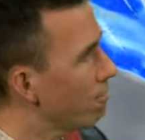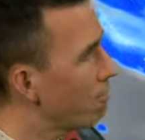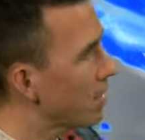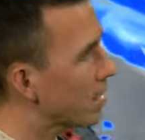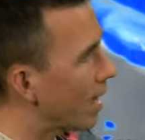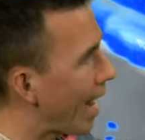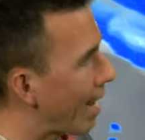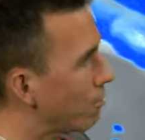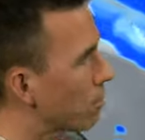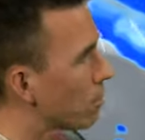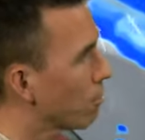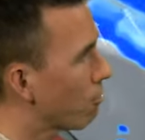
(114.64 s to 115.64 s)
fizzle
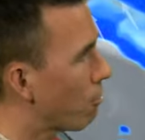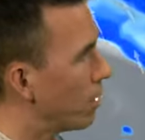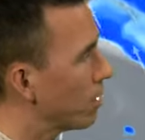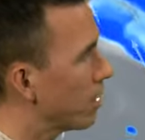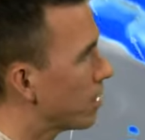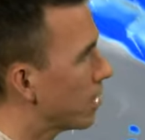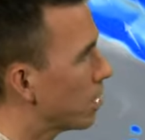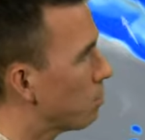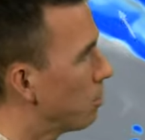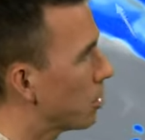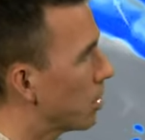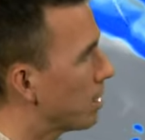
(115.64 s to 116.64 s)
out the front as it
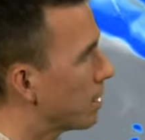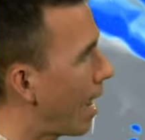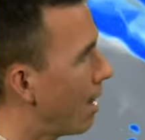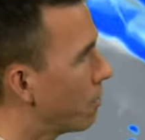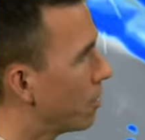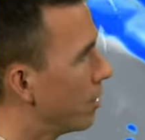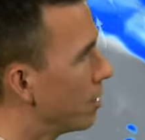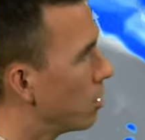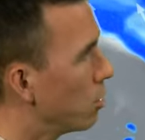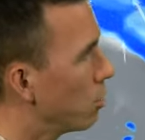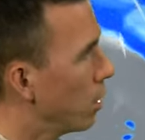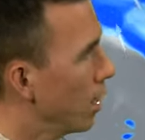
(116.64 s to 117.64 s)
pushes south
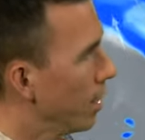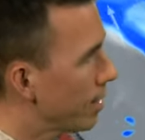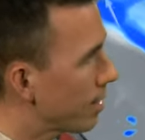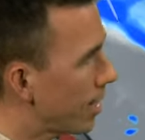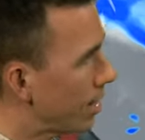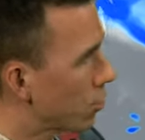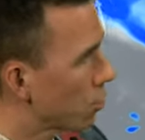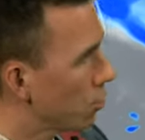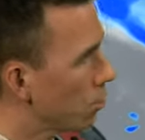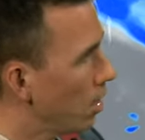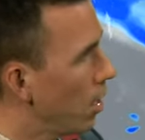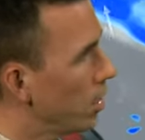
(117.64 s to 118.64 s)
into
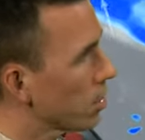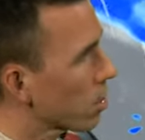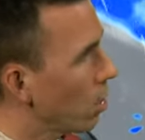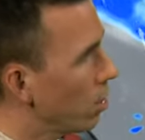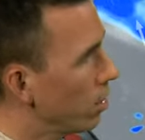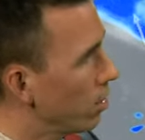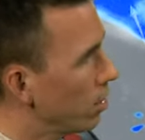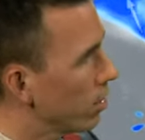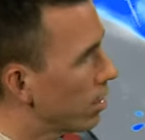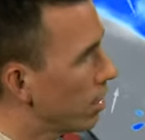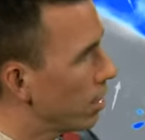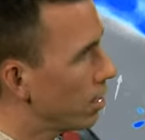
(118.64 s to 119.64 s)
central Scotland. A